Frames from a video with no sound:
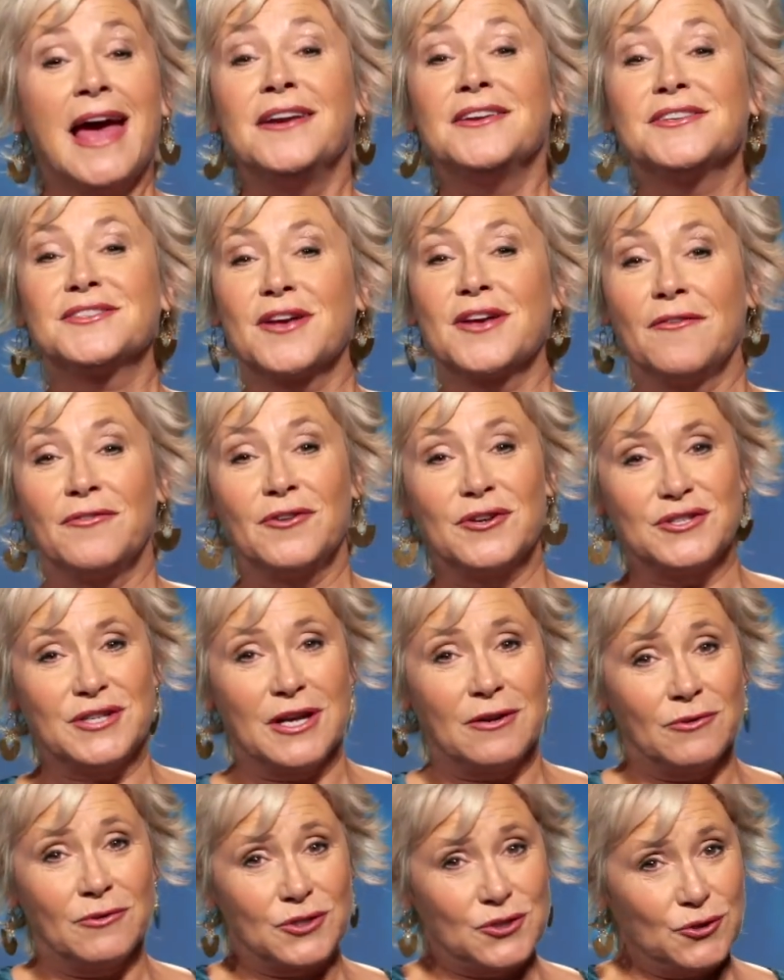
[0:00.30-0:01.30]
Canada's Governor
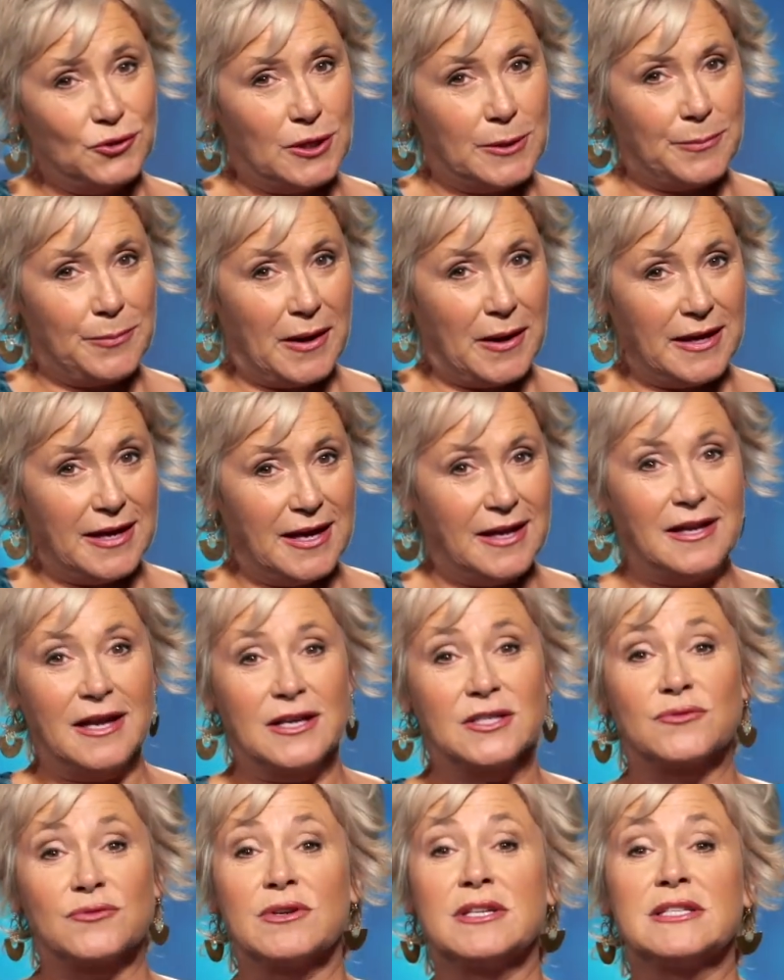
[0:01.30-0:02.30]
General Julie Payette
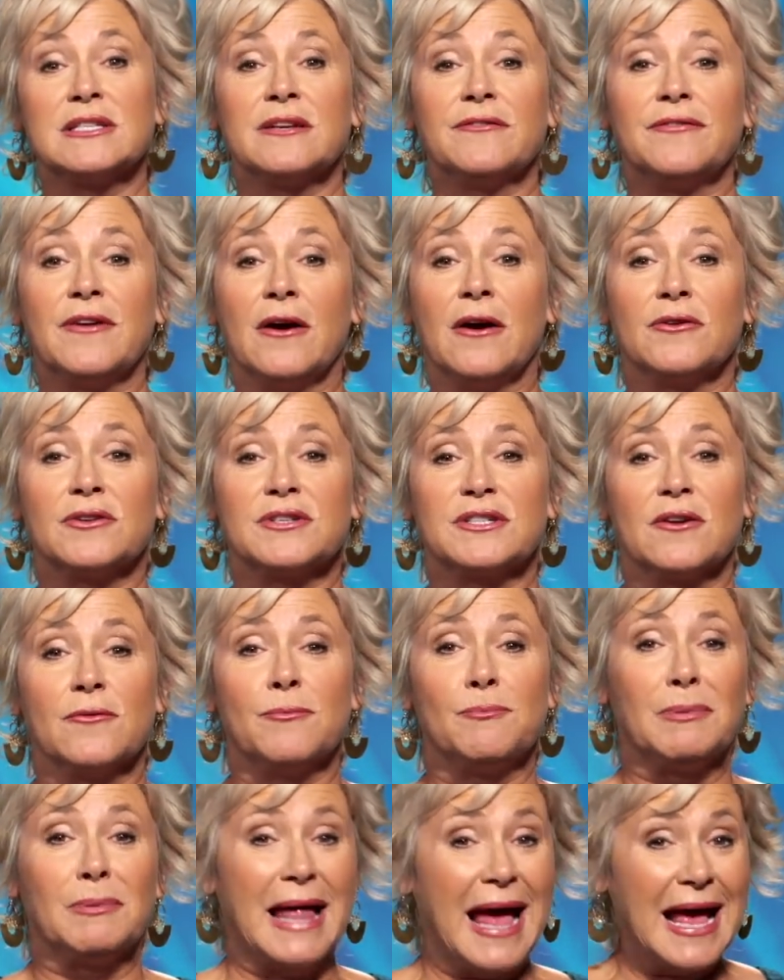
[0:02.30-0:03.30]
has recently found
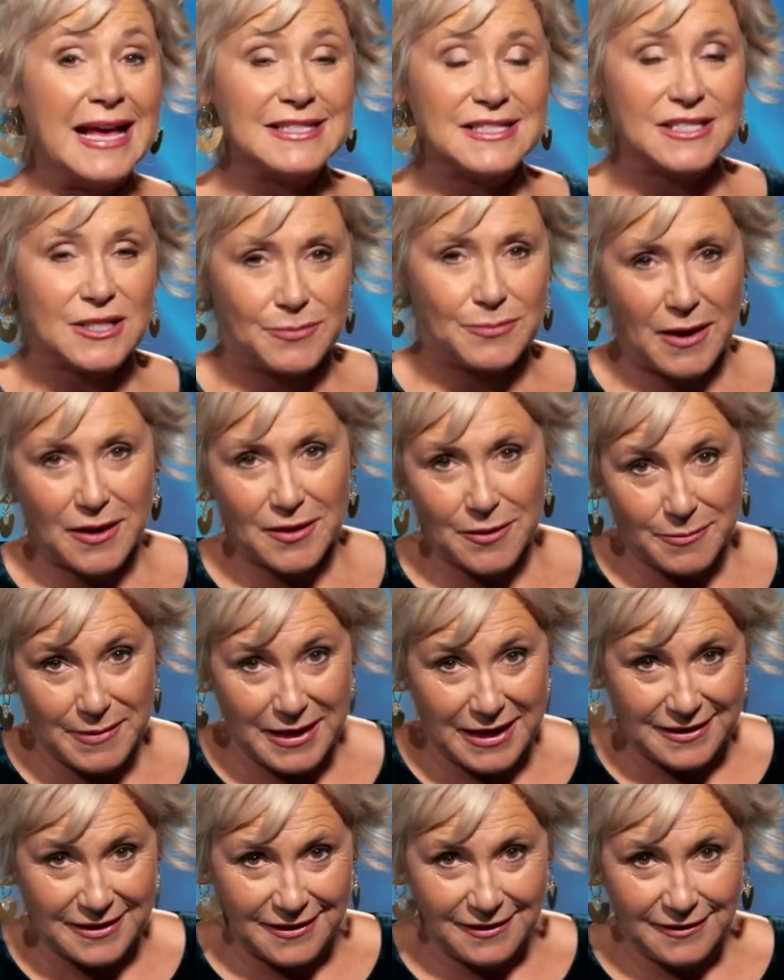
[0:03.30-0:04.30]
herself blasted by the
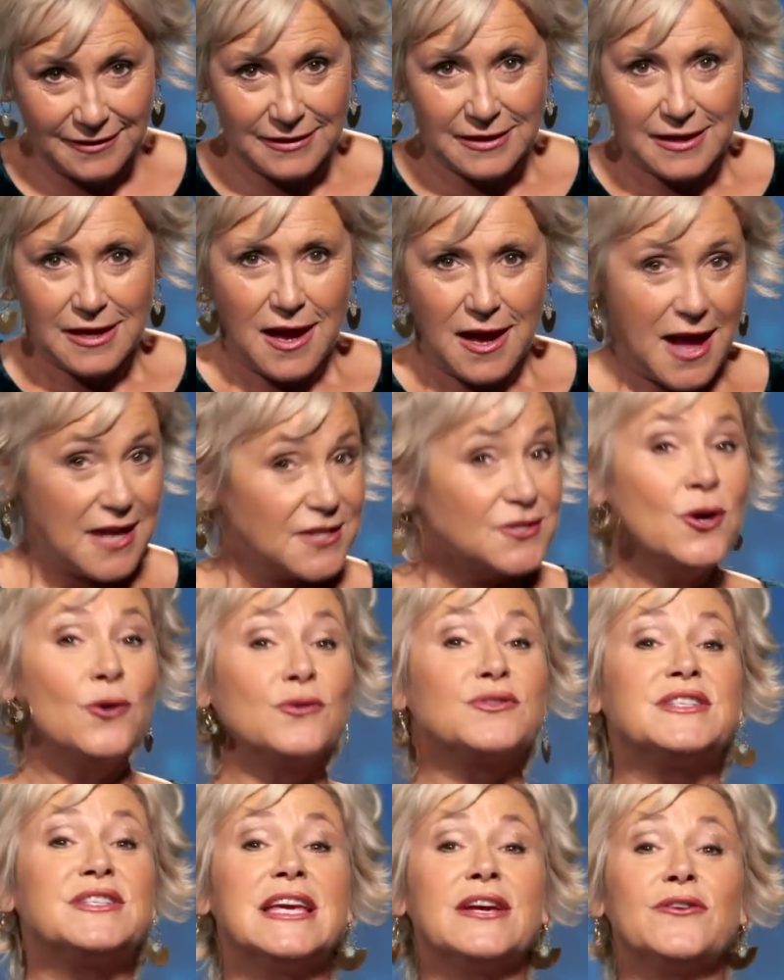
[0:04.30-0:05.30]
media. It's no
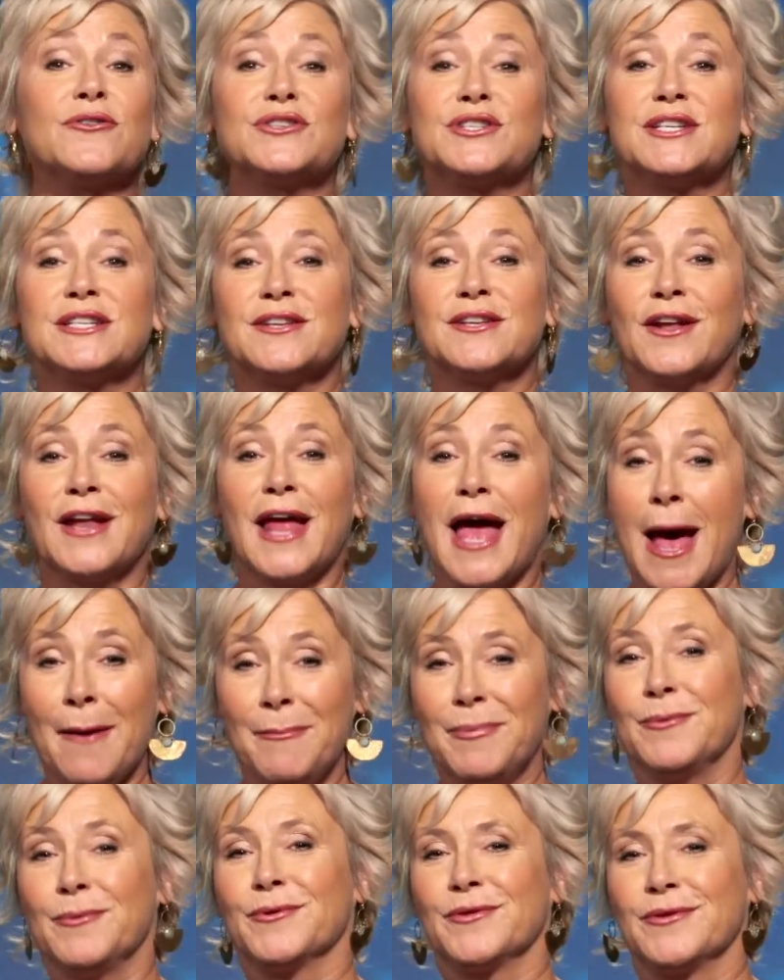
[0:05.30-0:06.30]
secret she's
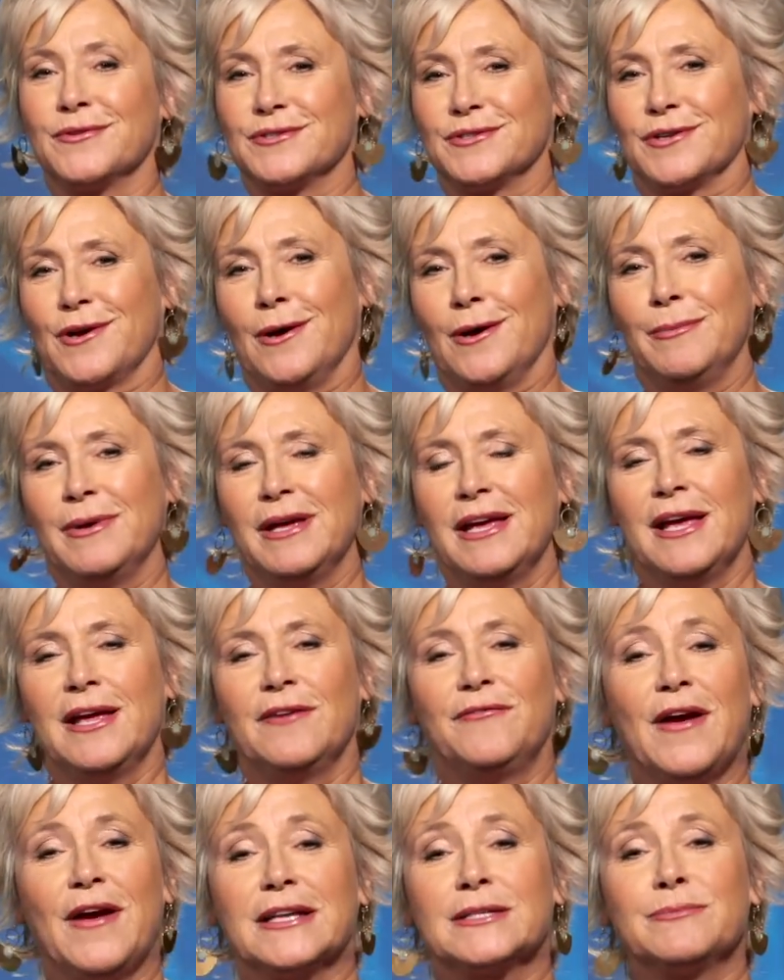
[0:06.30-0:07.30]
unhappy with her job. In
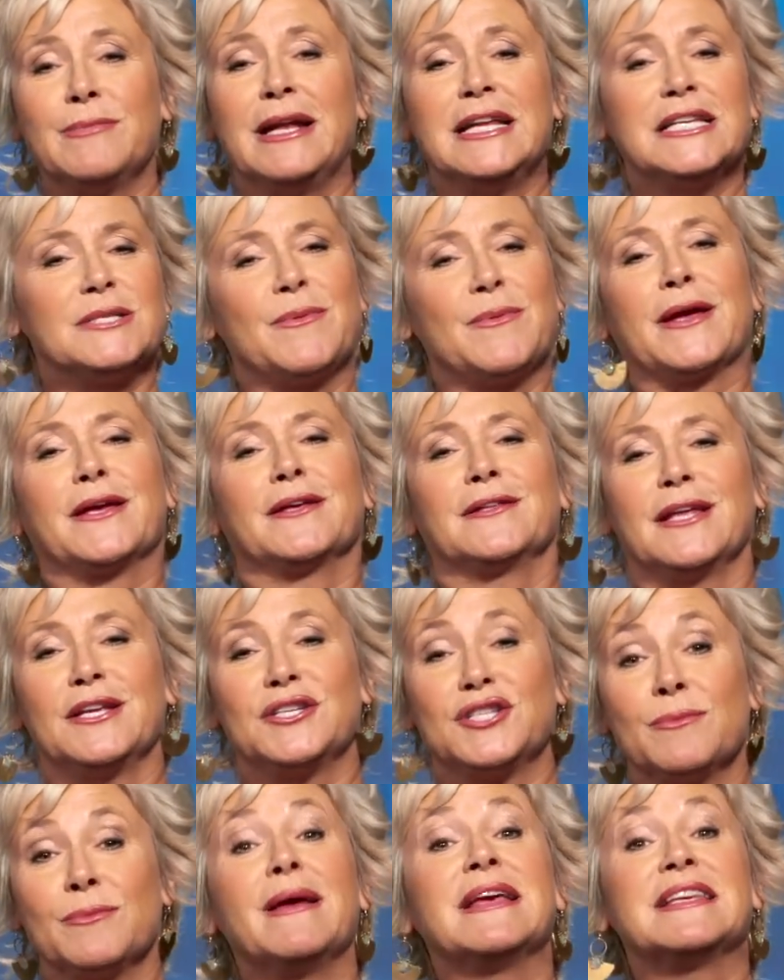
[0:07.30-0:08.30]
fact, many speculate
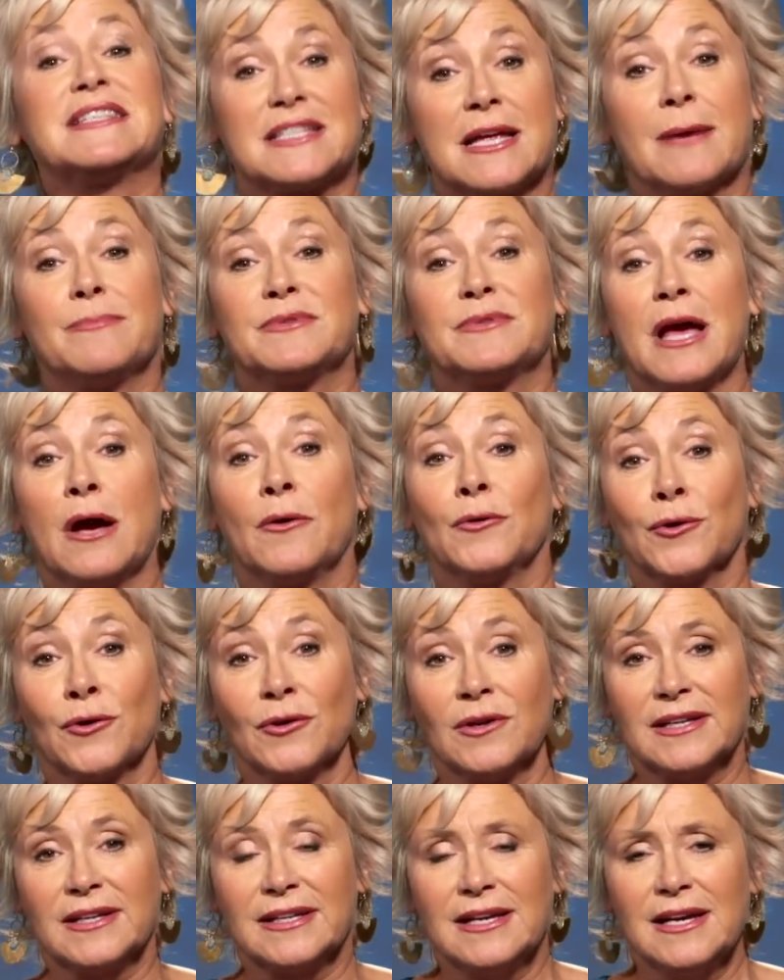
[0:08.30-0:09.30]
she may step down
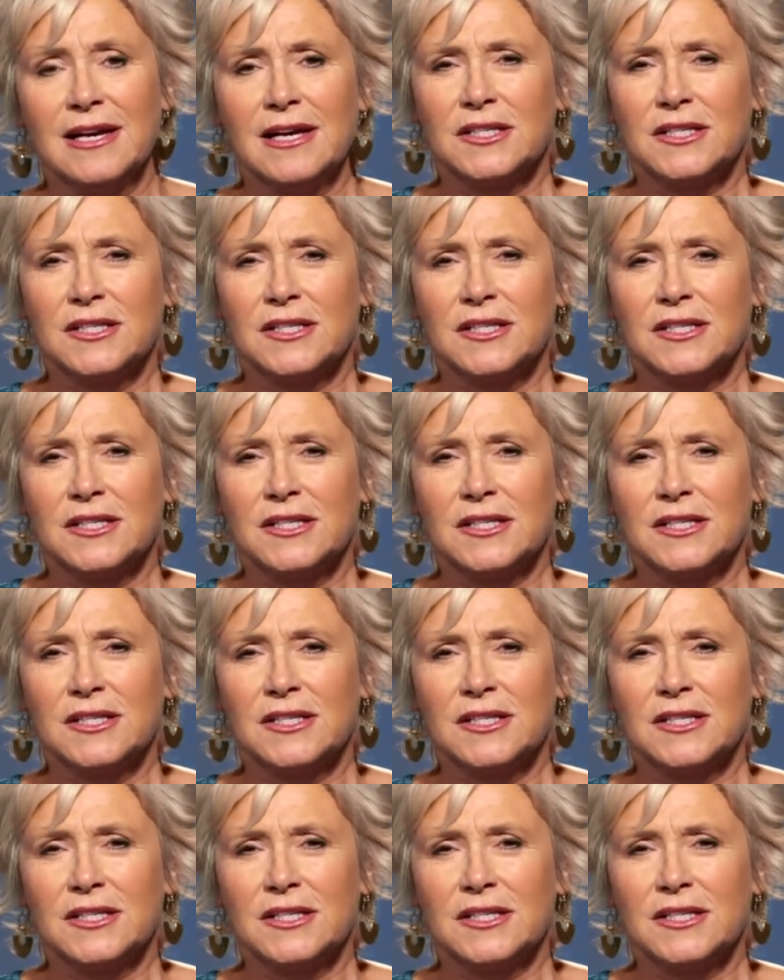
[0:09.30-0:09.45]
early.